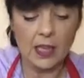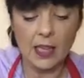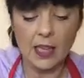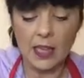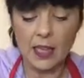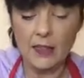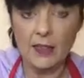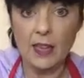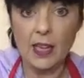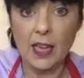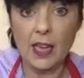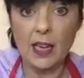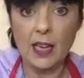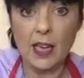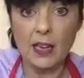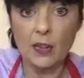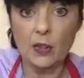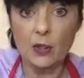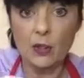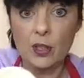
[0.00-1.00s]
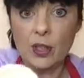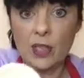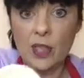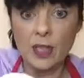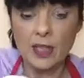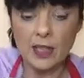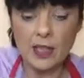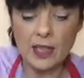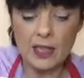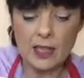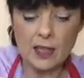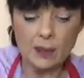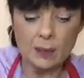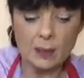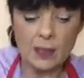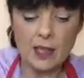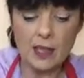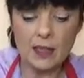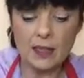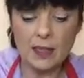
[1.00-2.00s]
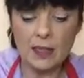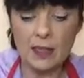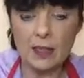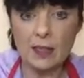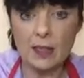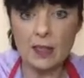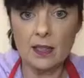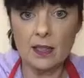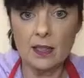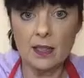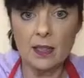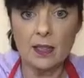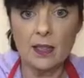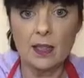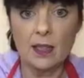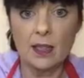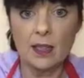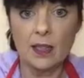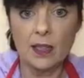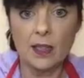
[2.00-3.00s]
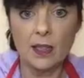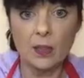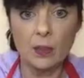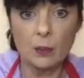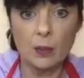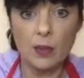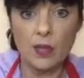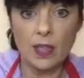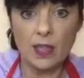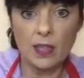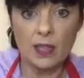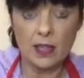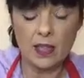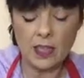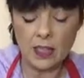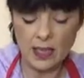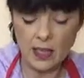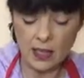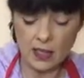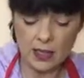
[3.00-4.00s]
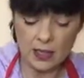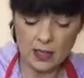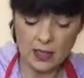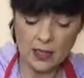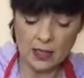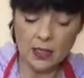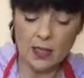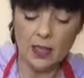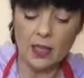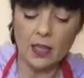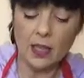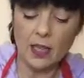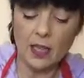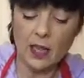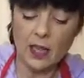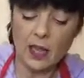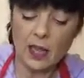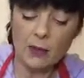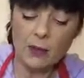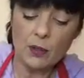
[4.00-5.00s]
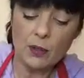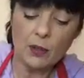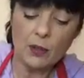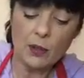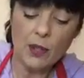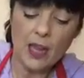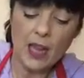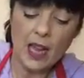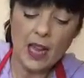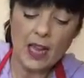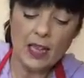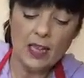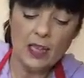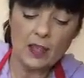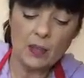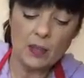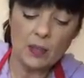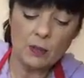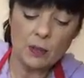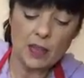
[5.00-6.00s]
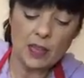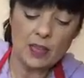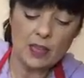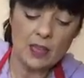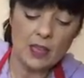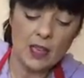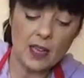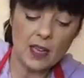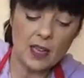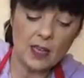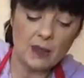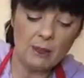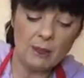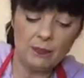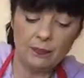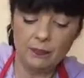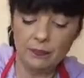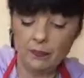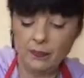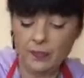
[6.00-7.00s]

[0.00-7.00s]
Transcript: And then I'm going to get these little pieces. Hope you can see that. And I'm just going to add it to my slime.